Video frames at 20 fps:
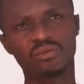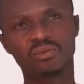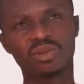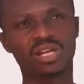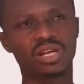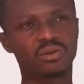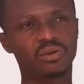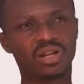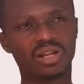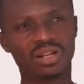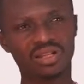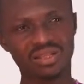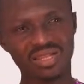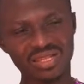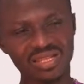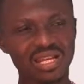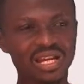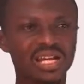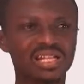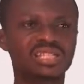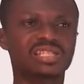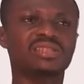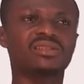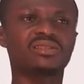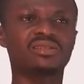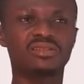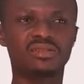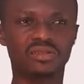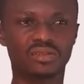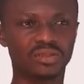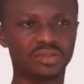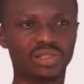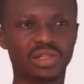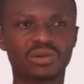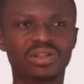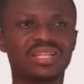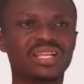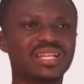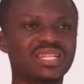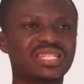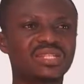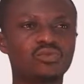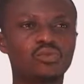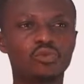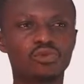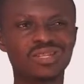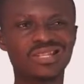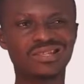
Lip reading: our discussion or our lesson